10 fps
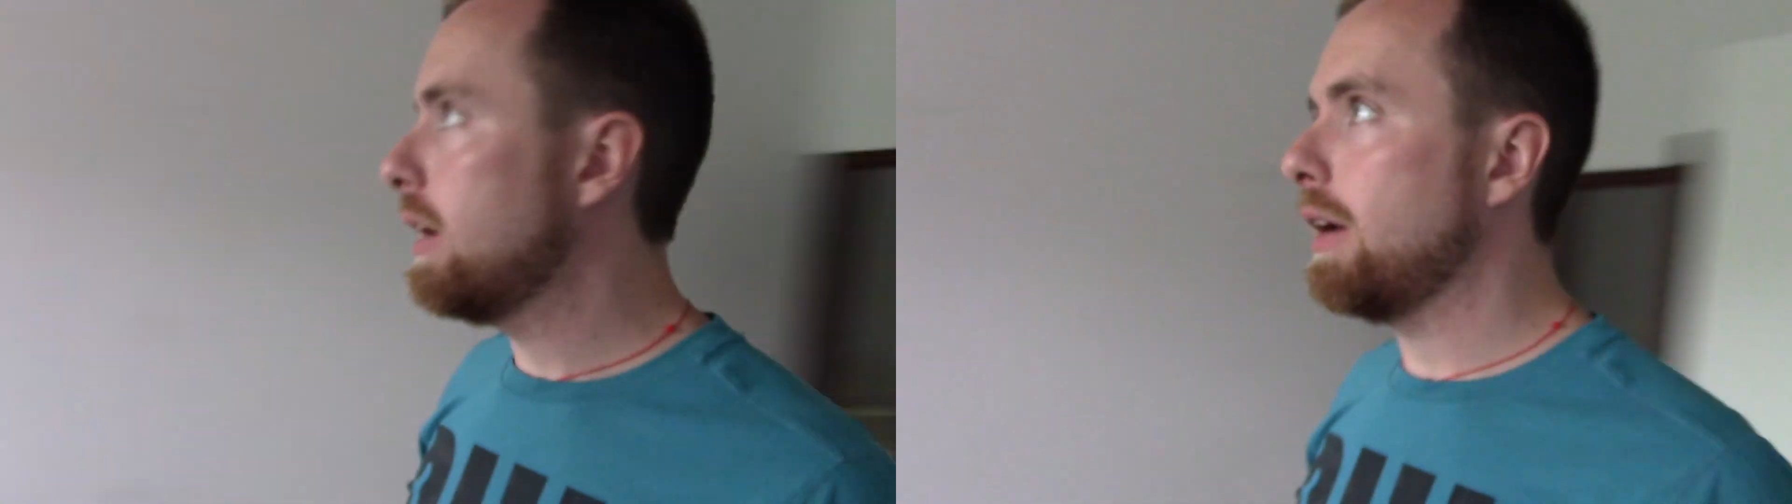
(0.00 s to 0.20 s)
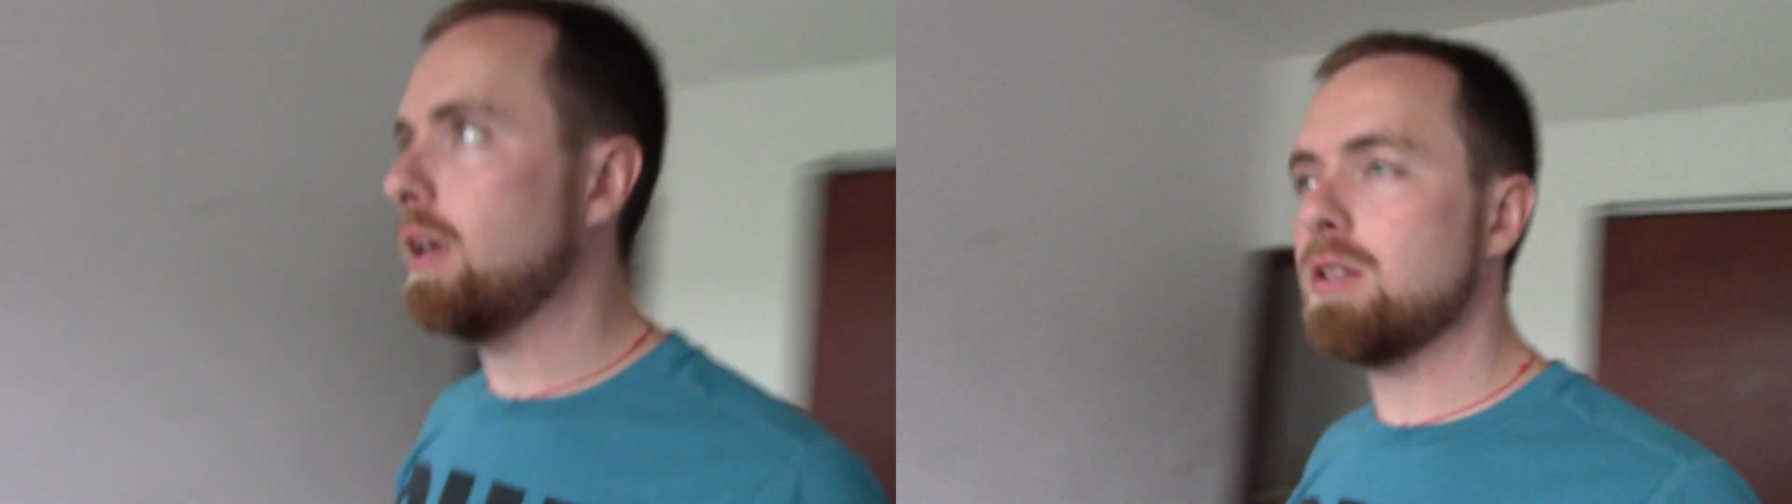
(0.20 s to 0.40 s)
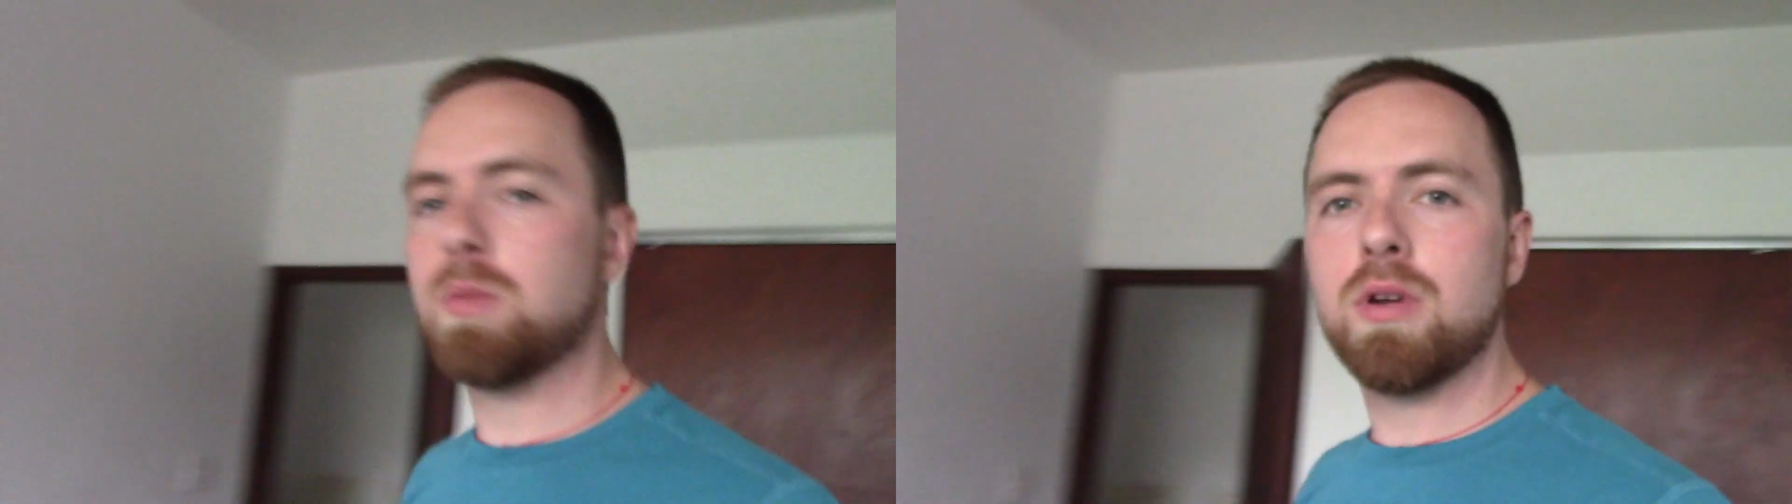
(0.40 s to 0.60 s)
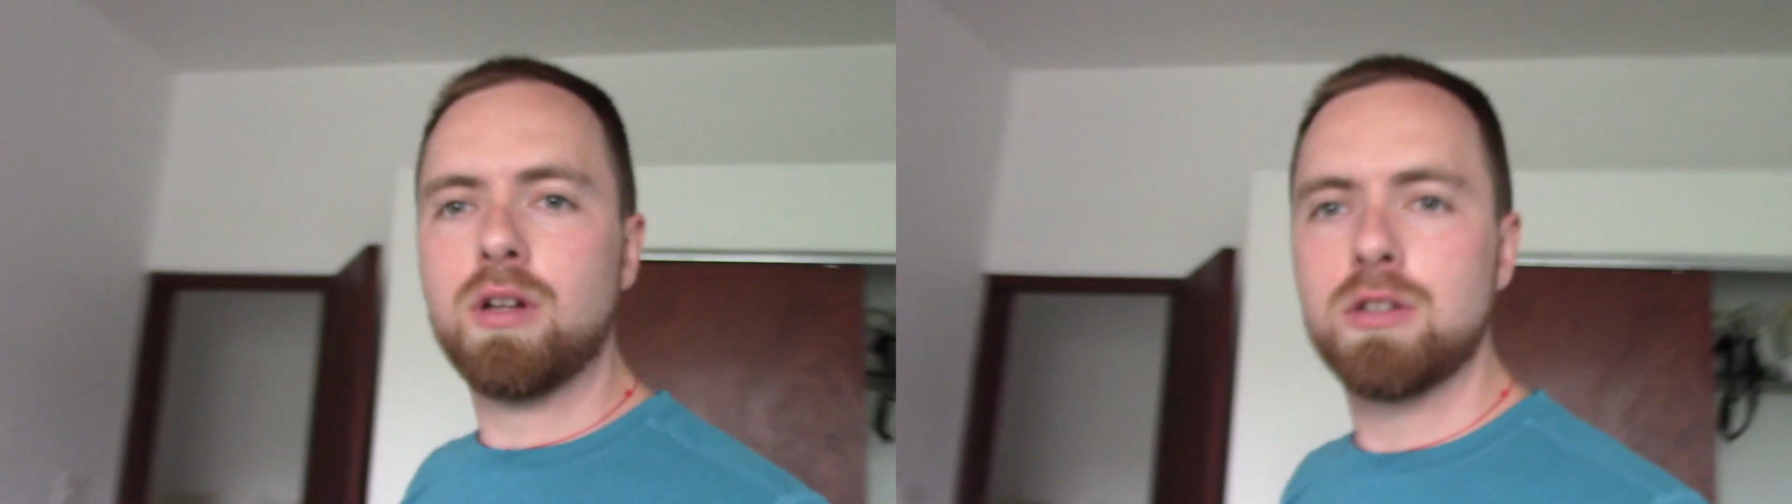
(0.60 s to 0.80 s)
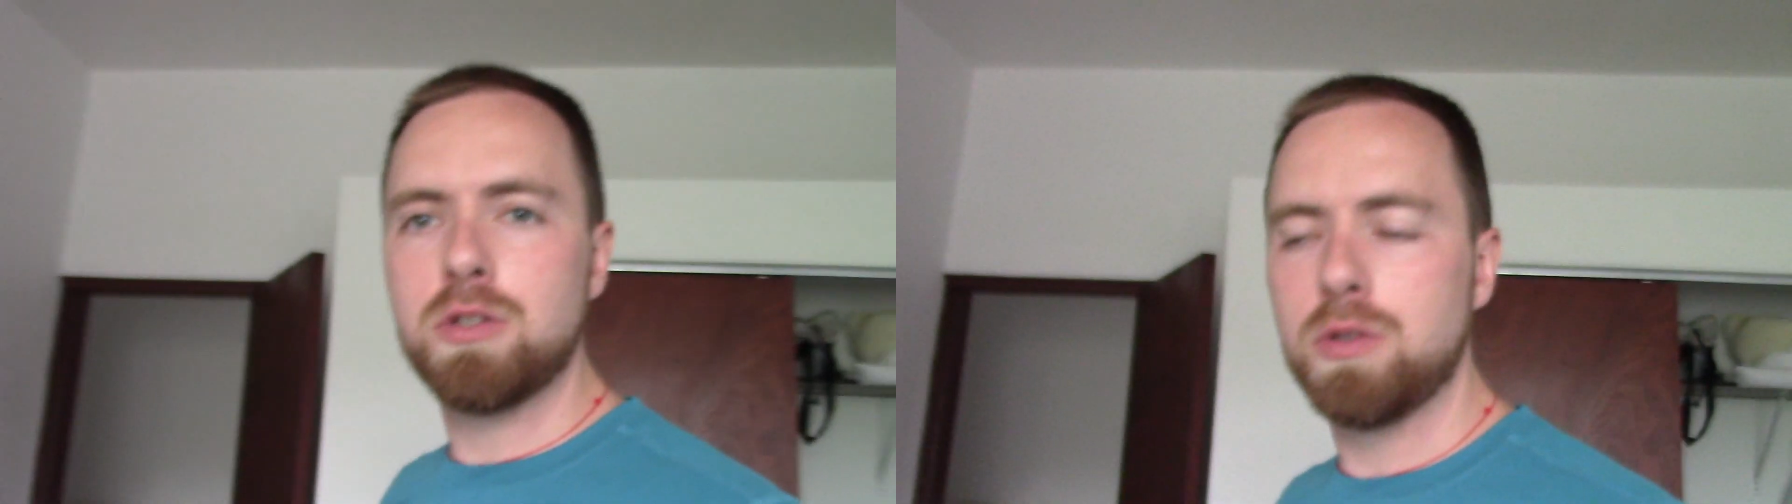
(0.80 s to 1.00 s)
I guess what I'll
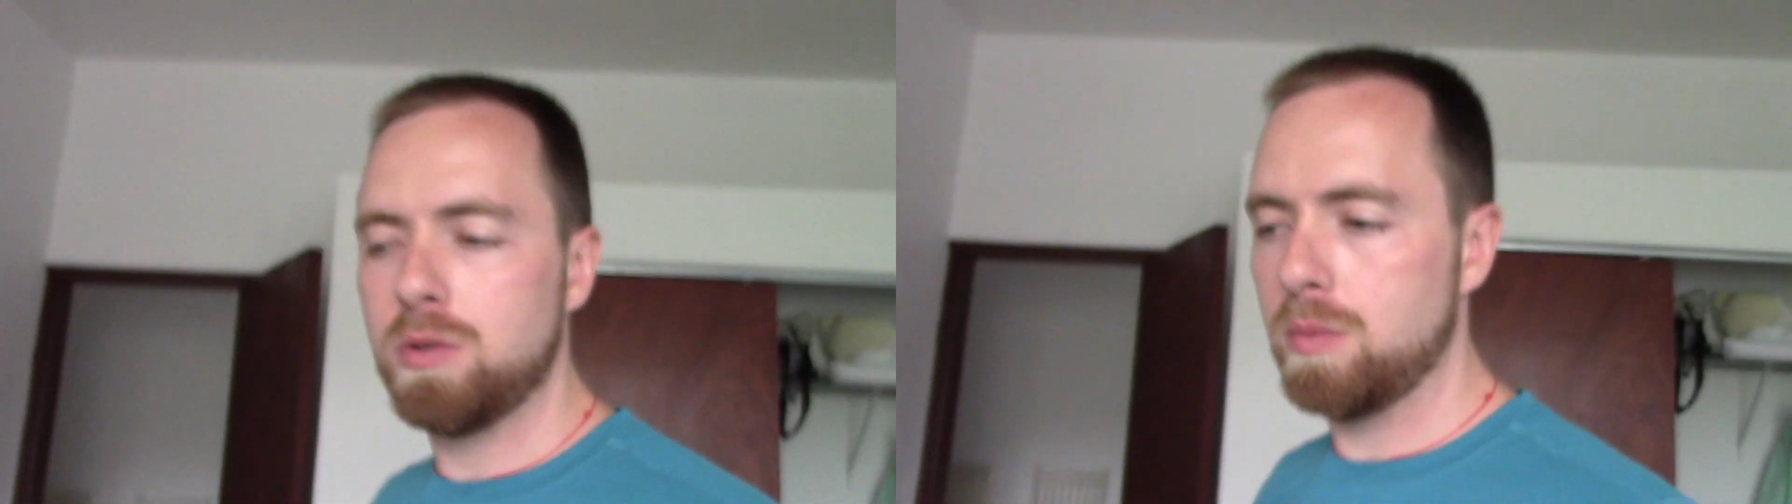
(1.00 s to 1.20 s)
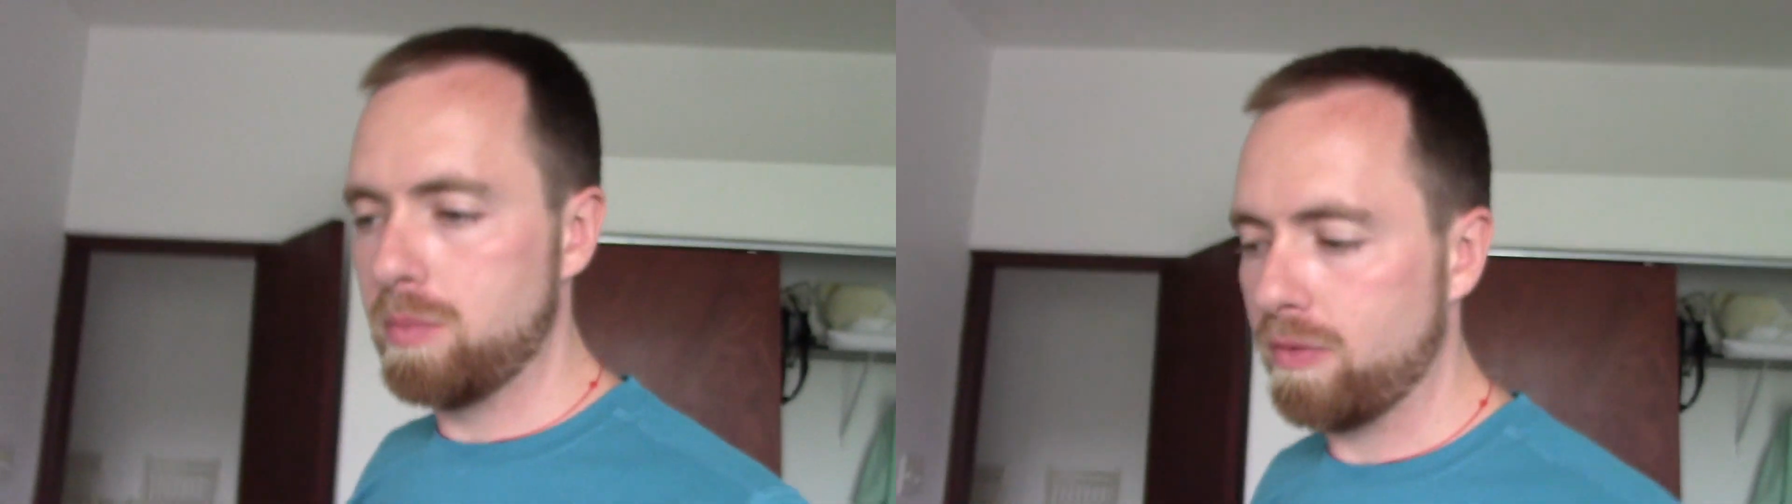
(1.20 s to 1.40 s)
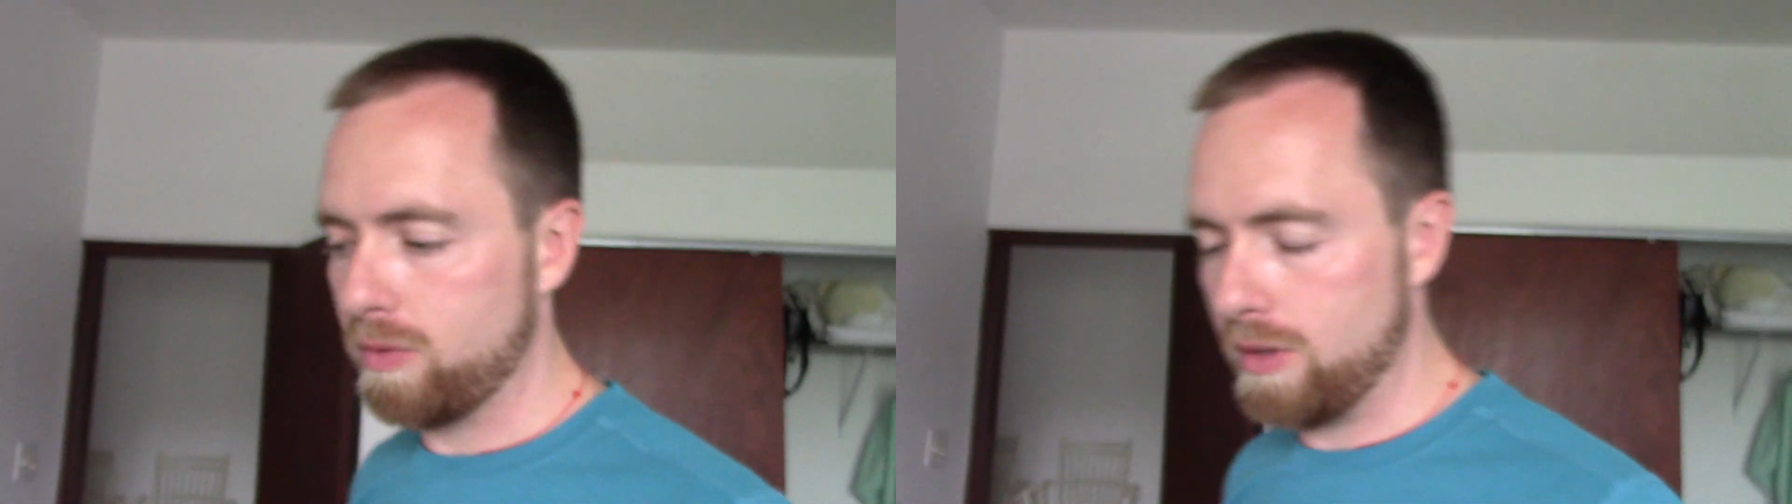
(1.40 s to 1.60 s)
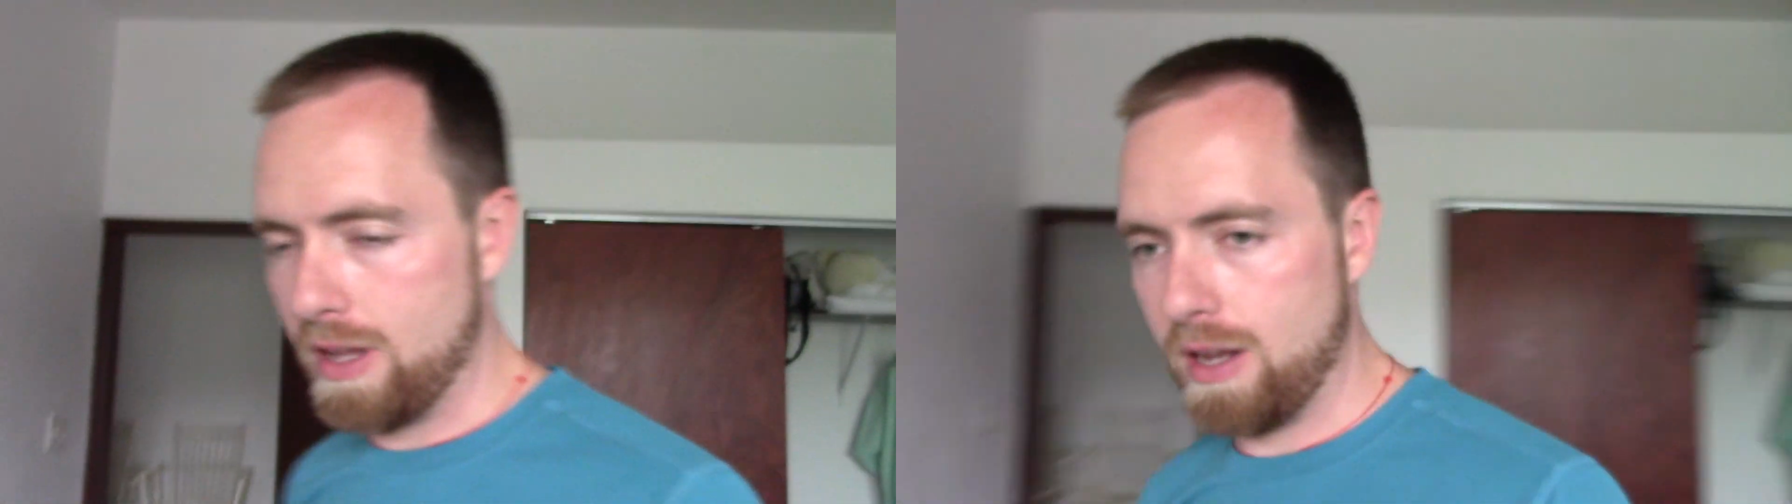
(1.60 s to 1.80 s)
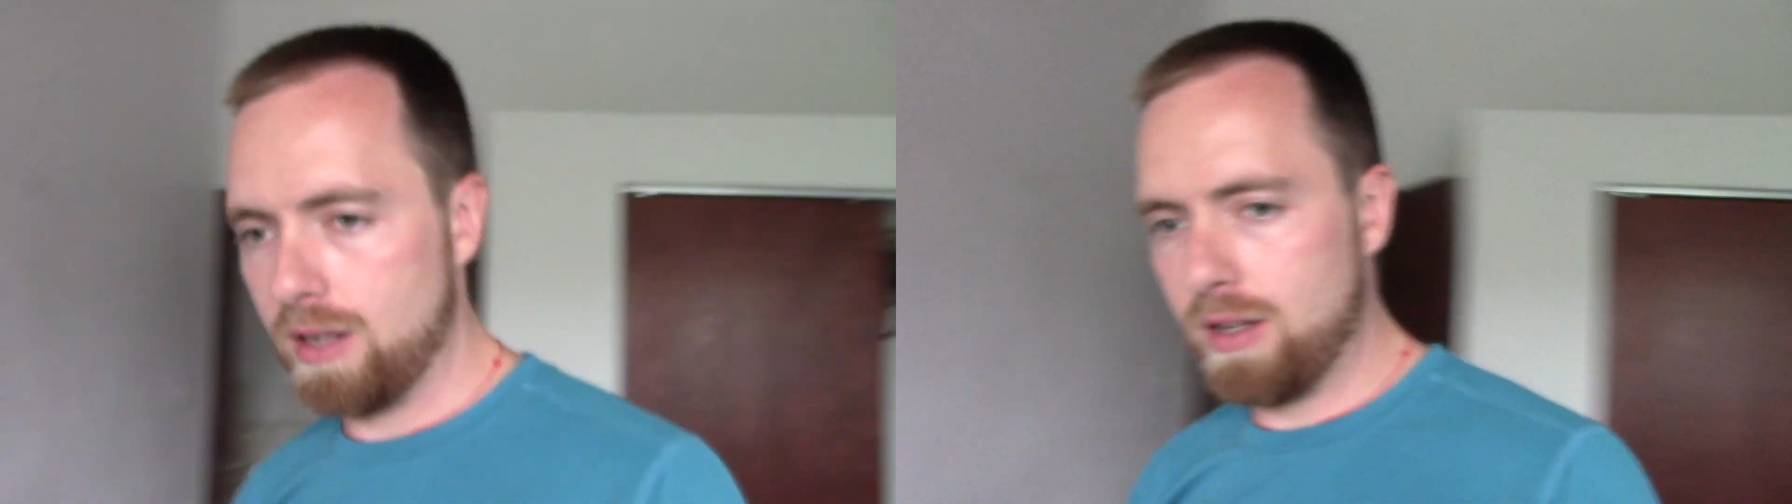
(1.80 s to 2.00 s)
do before
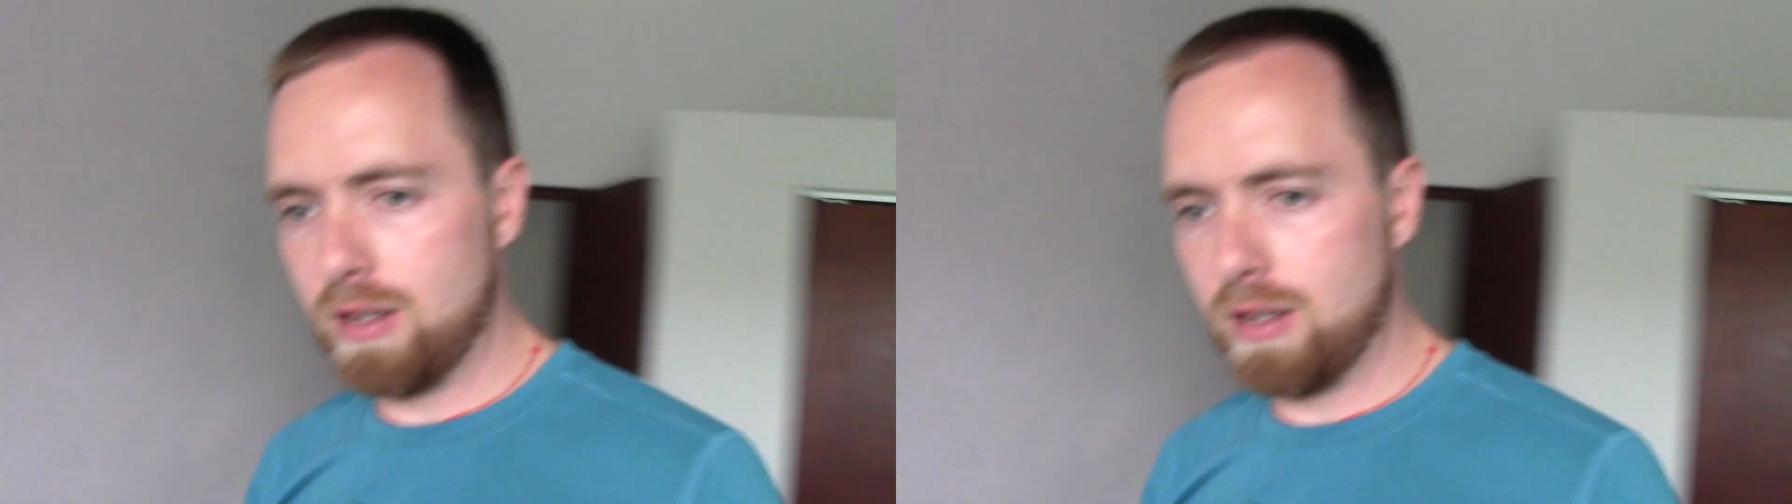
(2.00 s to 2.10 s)
that